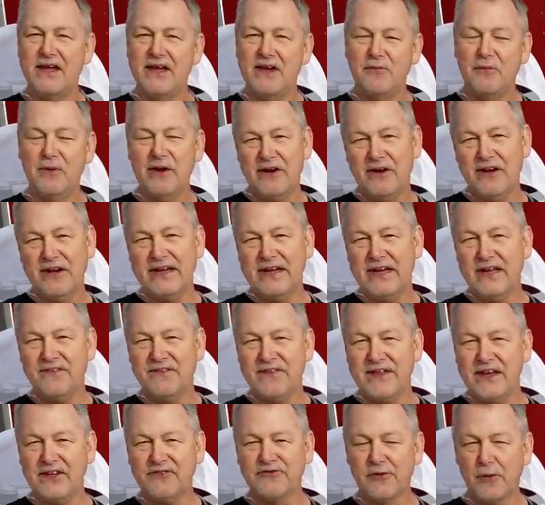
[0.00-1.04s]
Well, again,
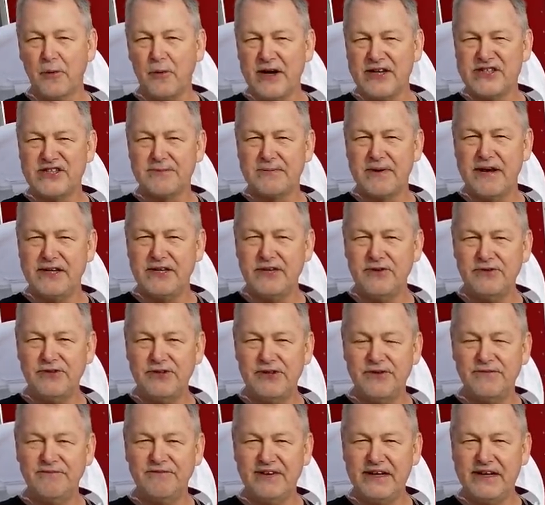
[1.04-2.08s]
thanks for watching my
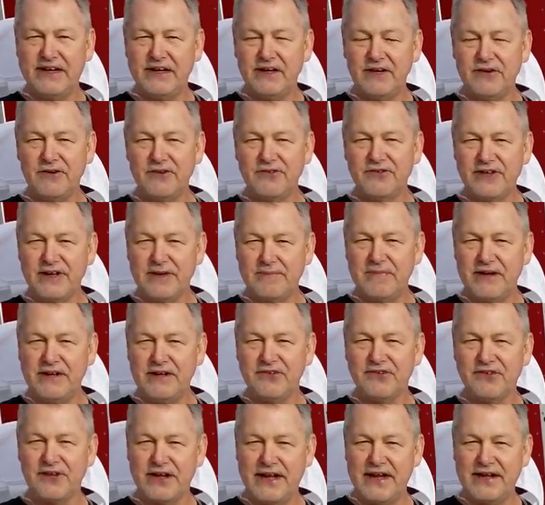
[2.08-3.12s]
YouTube videos. It
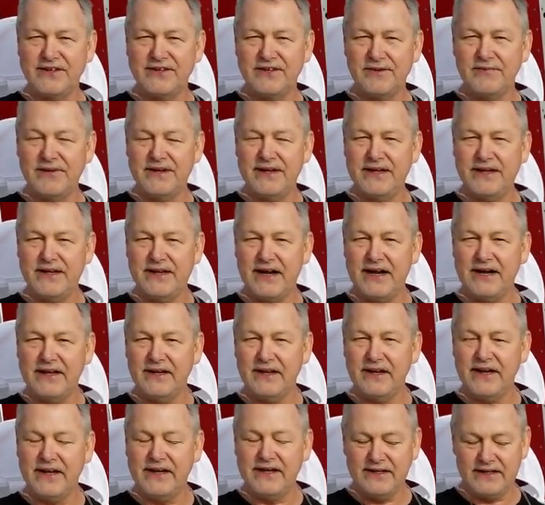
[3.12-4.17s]
means a lot to me. I
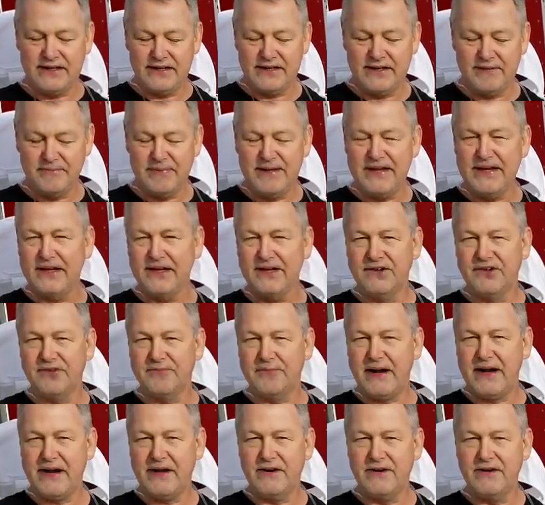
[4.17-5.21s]
like uh, being
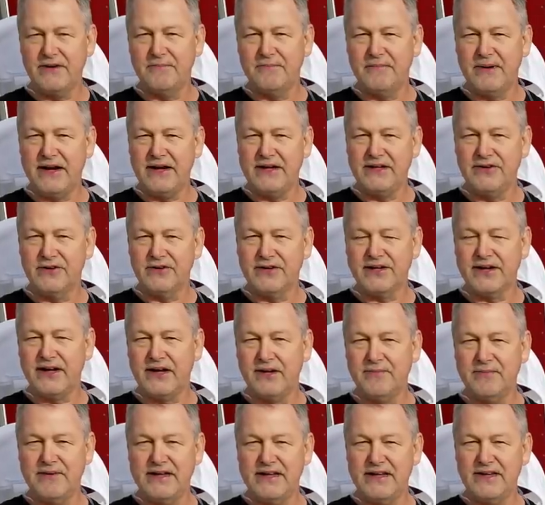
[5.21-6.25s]
inspired by your
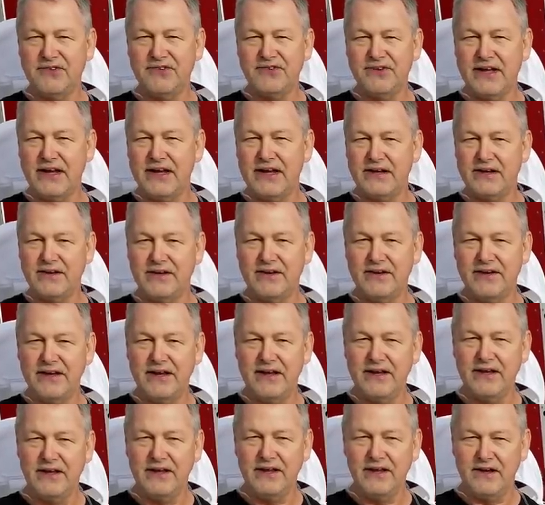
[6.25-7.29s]
comments and
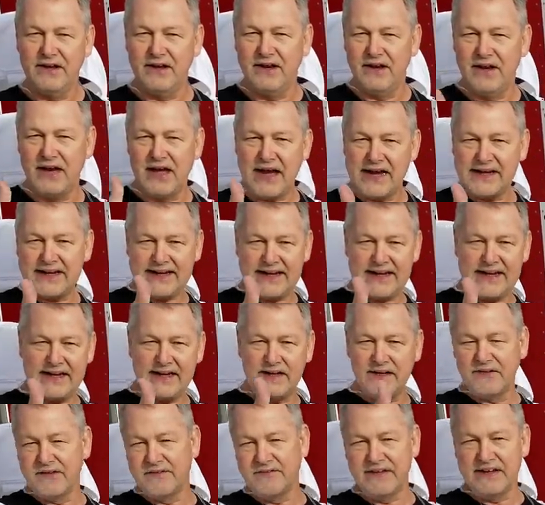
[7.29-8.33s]

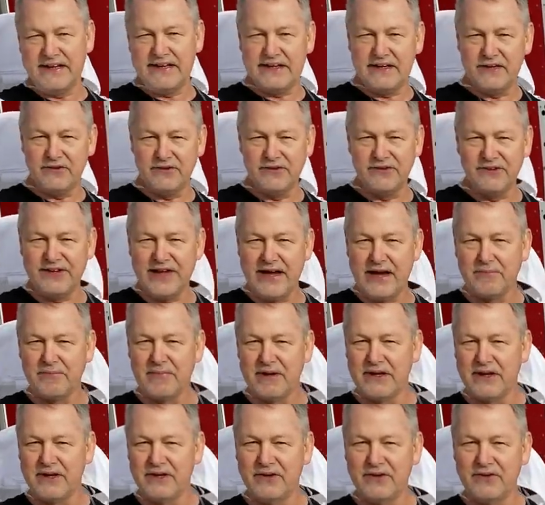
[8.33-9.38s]
liking the videos down
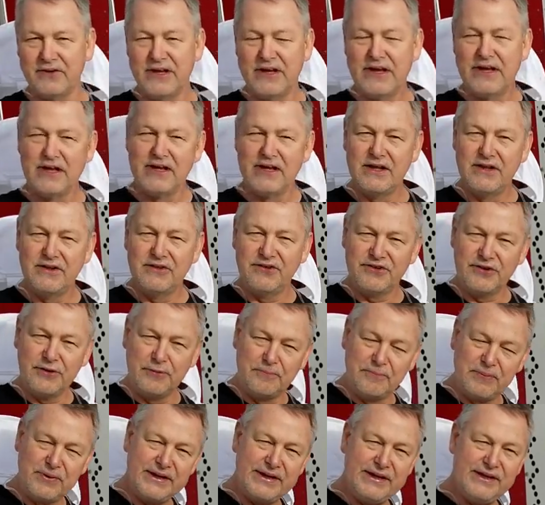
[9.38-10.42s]
below. So
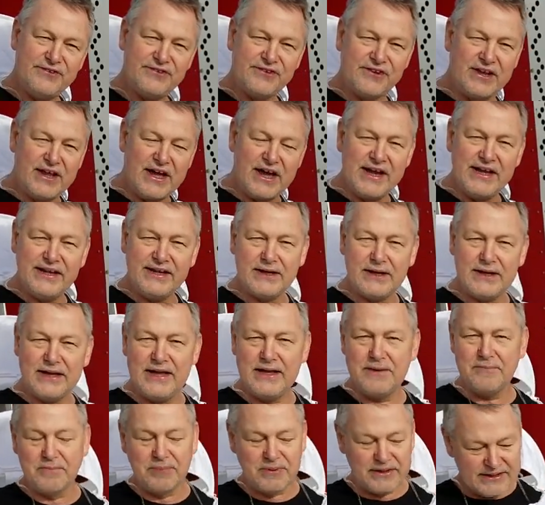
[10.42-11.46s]
please like
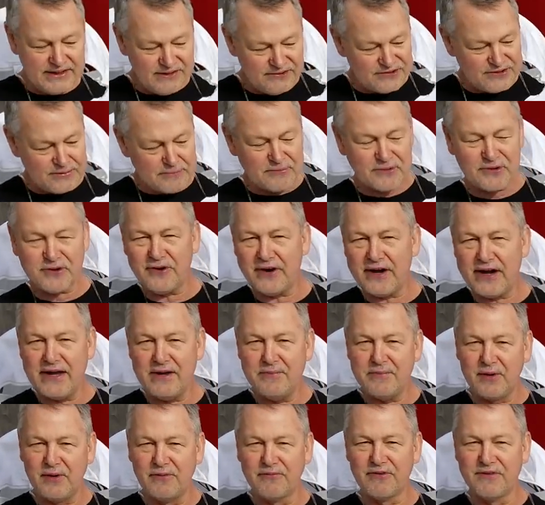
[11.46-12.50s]
and please
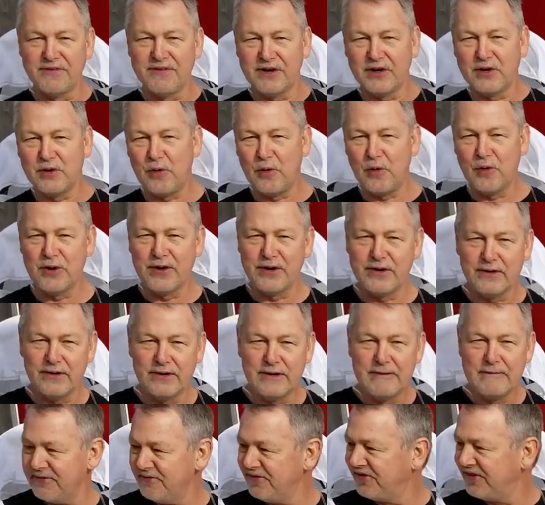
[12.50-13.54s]
subscribe over in the corner.
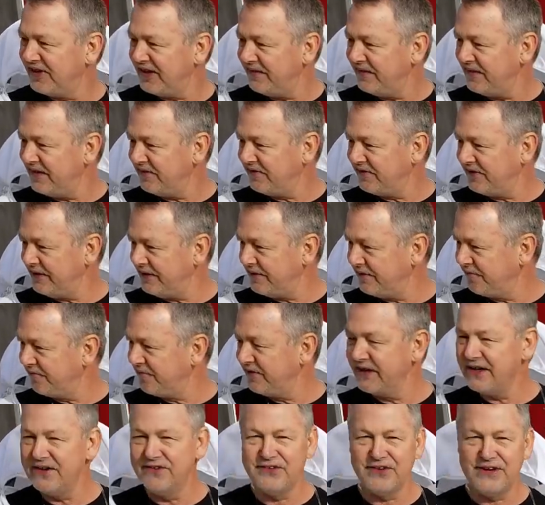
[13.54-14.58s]
Send this to your
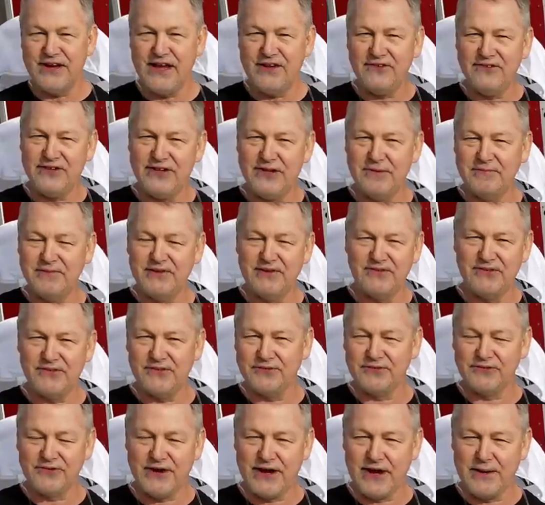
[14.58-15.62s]
friends and ask them to
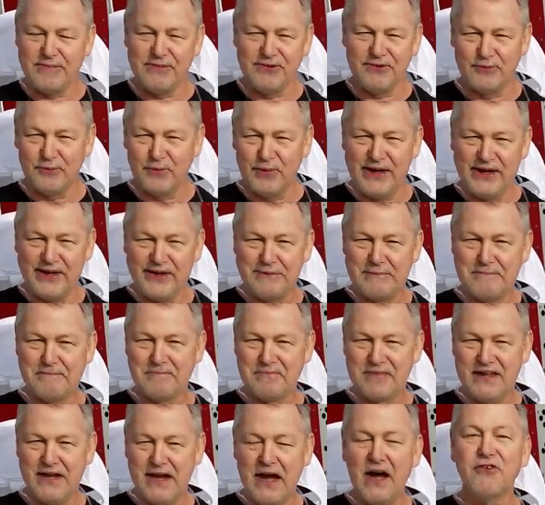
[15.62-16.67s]
subscribe as well.
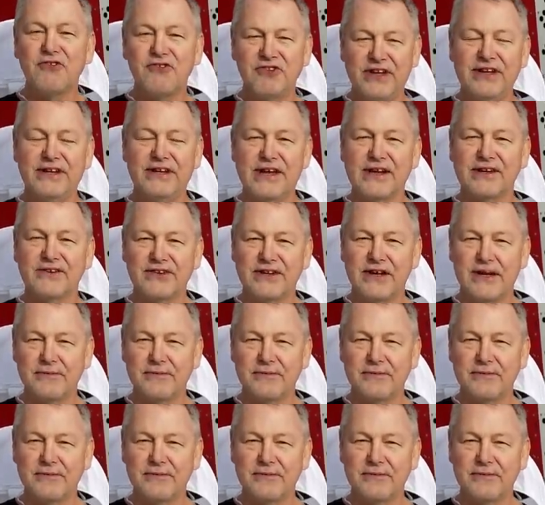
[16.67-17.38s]
I'll see you next time.